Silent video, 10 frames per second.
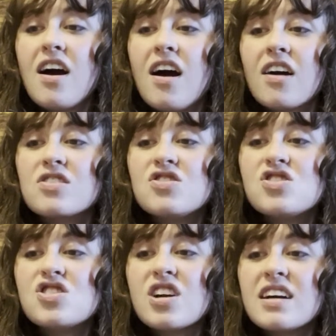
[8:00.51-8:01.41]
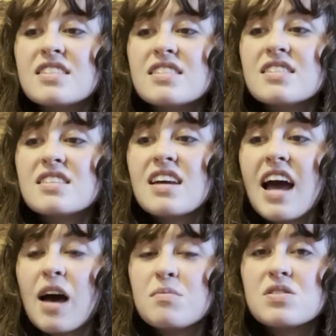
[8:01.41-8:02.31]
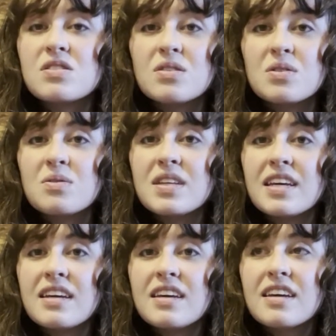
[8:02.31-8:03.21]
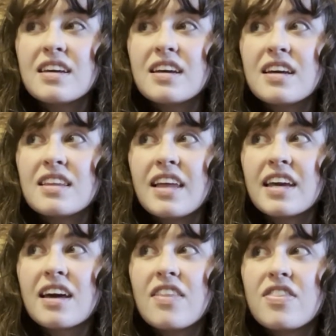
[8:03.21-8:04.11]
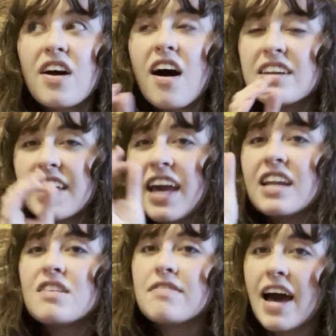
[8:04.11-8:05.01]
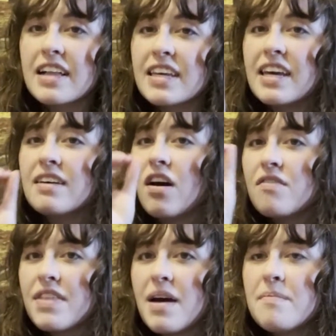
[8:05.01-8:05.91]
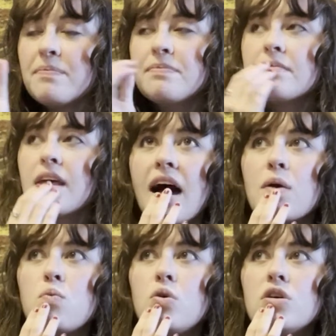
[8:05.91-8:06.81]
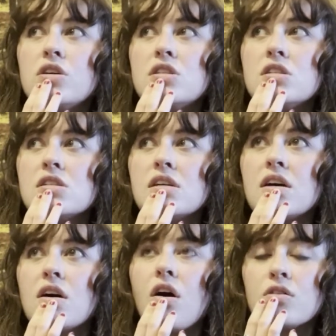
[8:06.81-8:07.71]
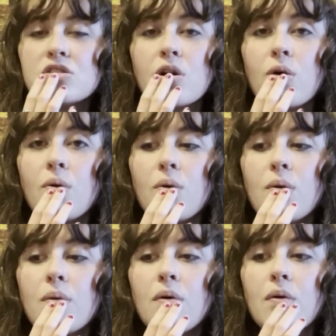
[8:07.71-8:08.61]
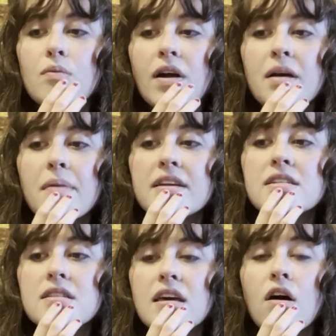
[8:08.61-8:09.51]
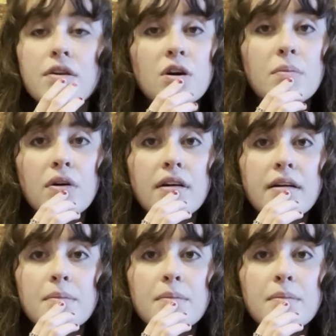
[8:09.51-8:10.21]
are just absolutely like the uncanny valley of them. I would also recommend the audiobook.